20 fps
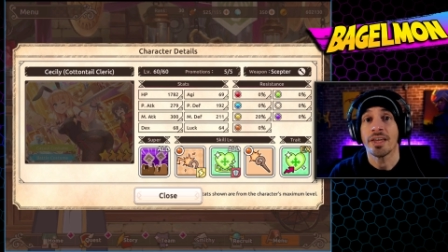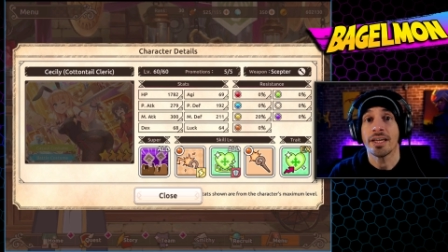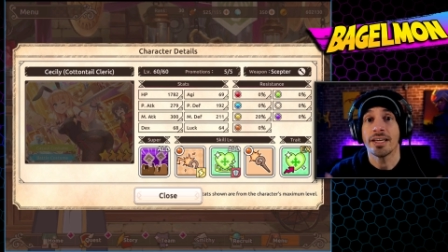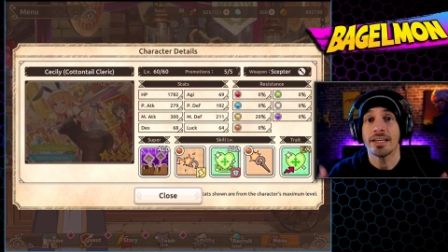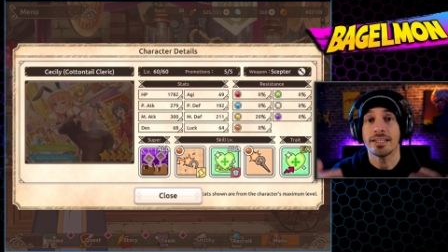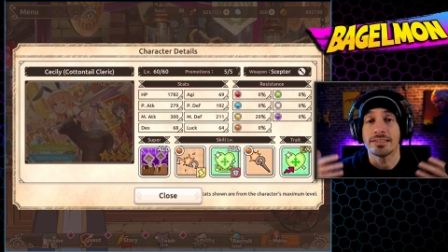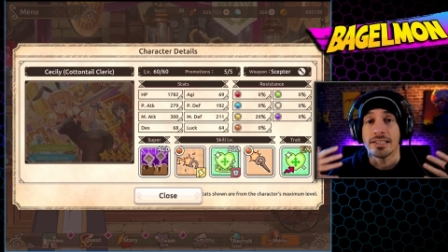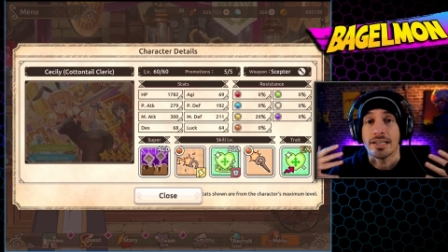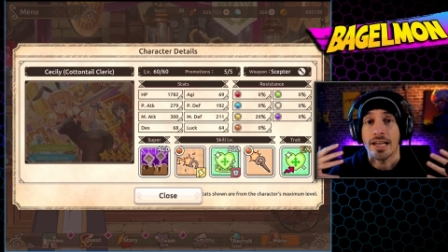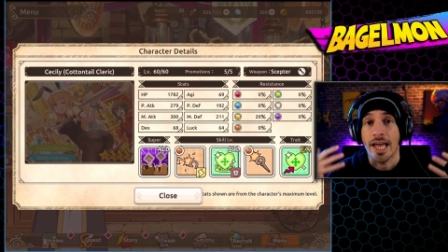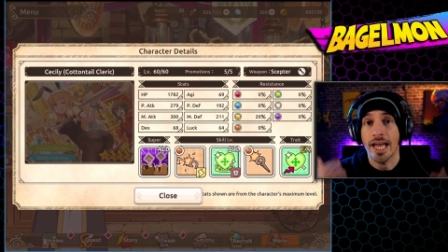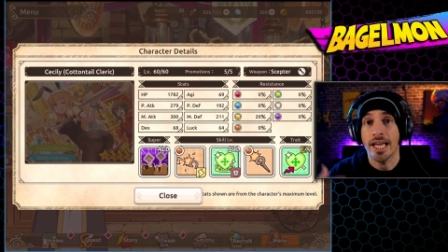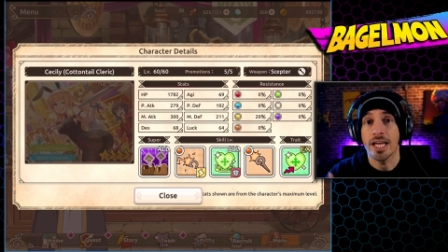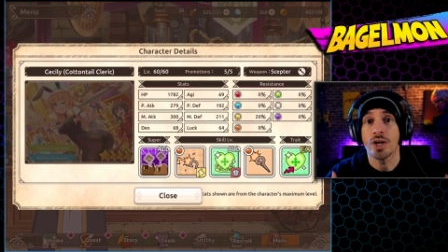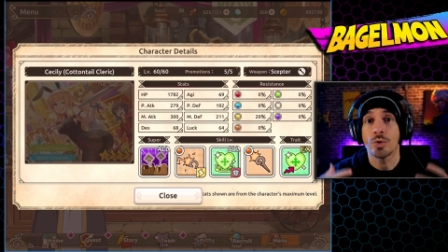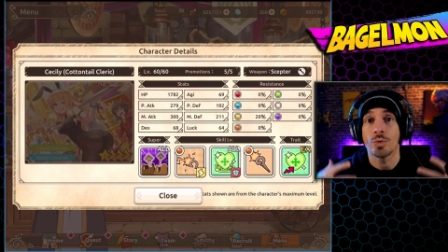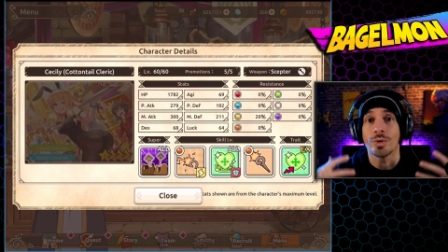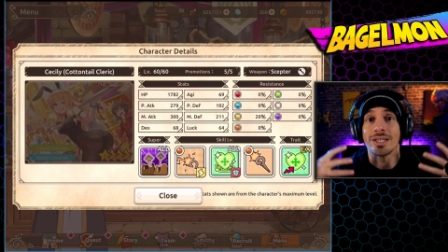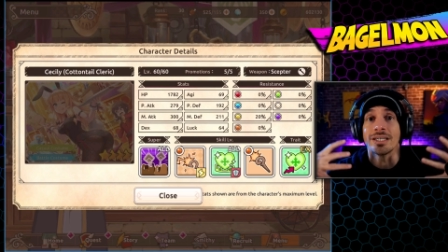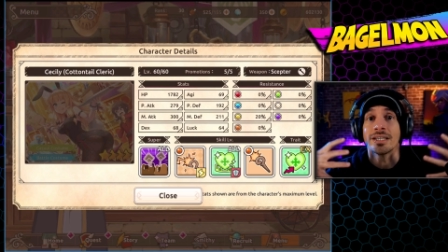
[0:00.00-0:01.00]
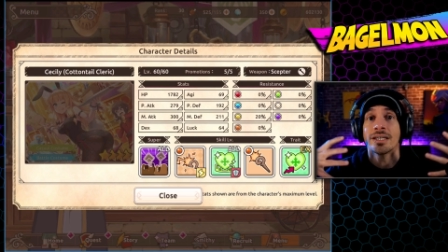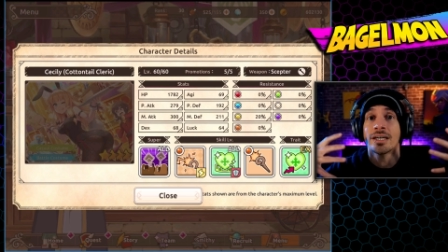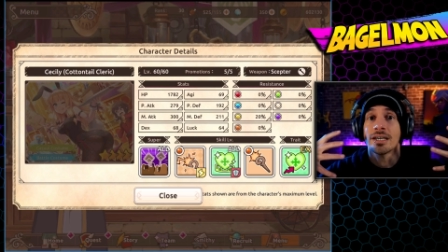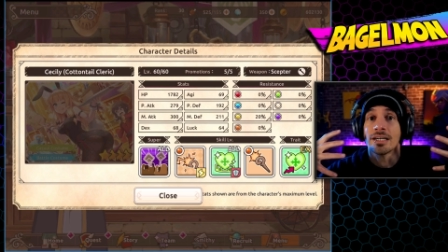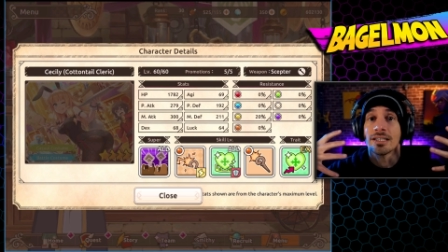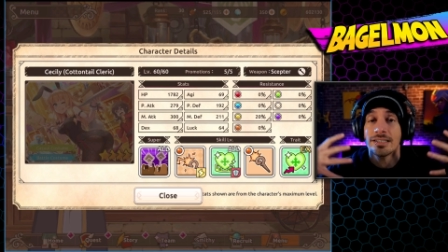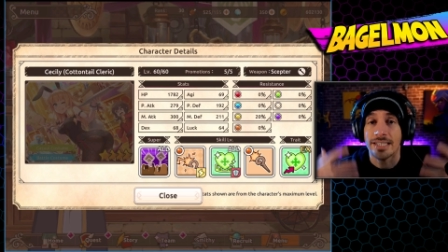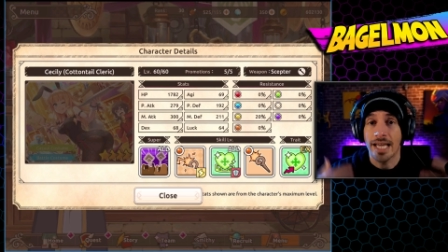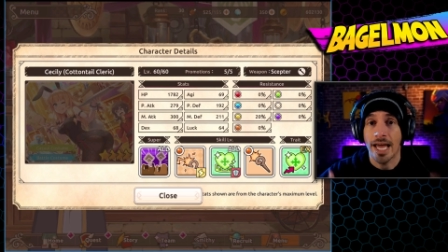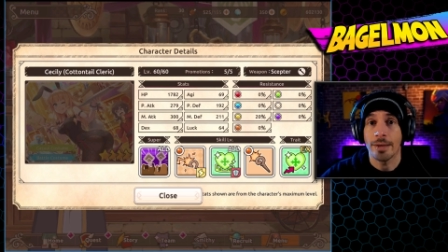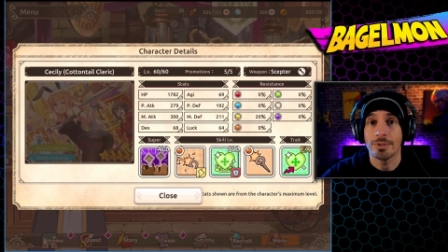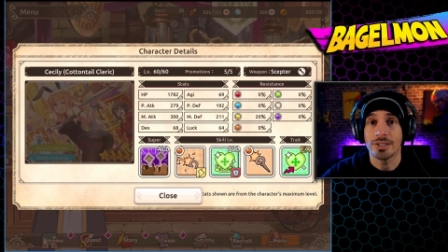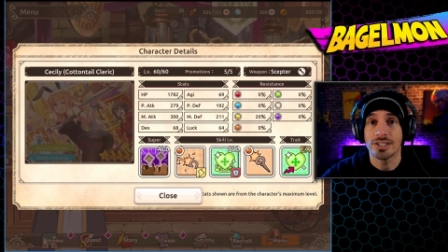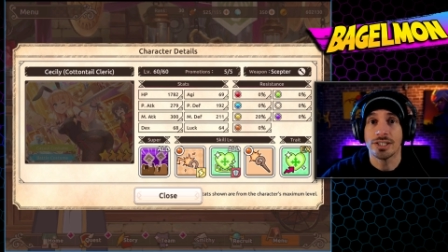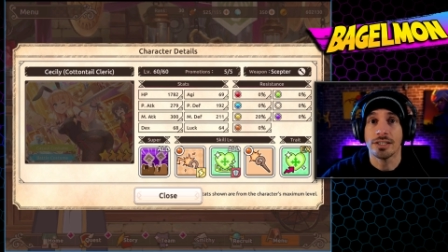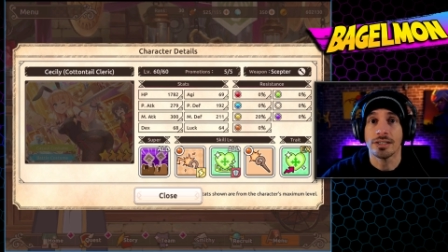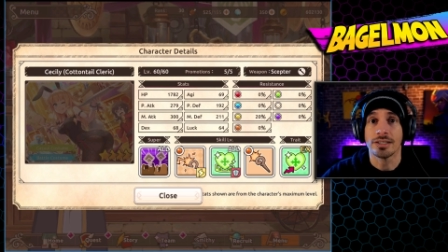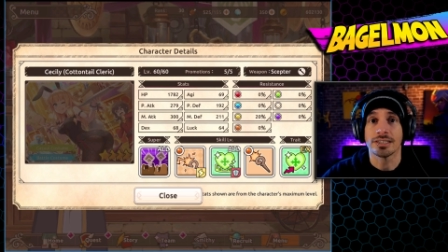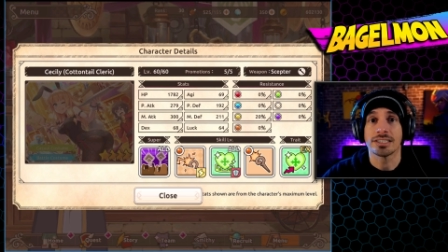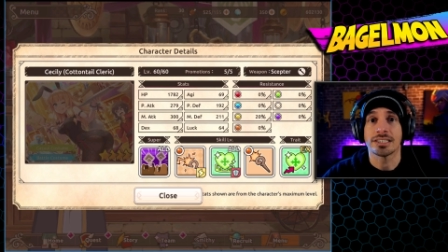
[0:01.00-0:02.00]
is an AoE damage
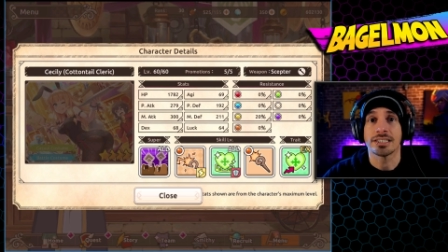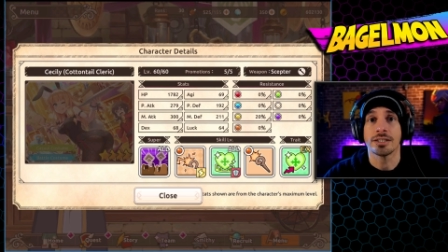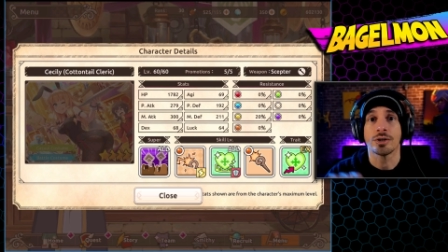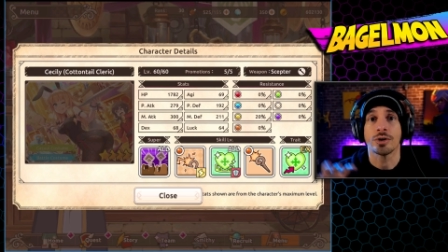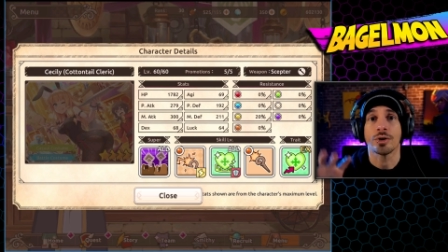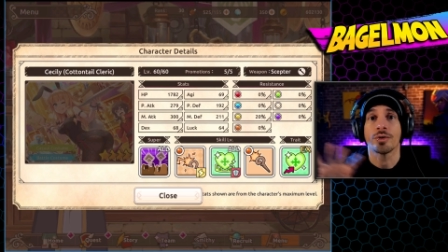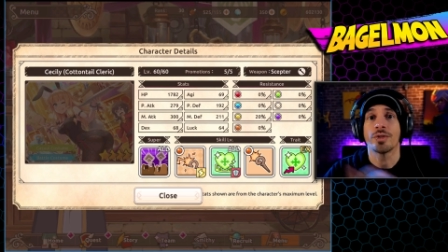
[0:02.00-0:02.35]
dealing skill